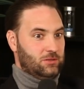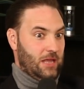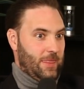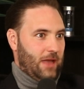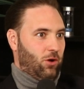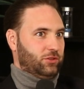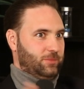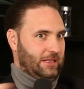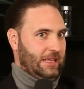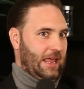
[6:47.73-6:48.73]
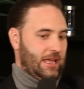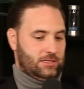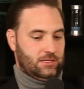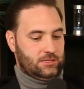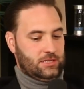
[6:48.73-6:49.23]
and that ultimately
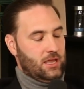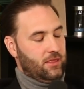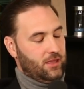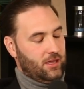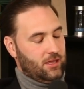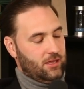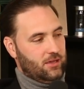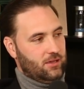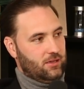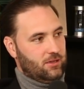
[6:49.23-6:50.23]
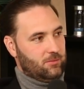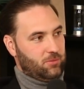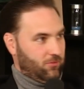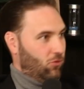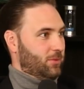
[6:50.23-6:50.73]
enhances the
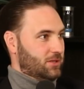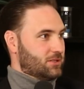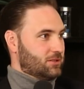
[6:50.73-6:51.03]
performance.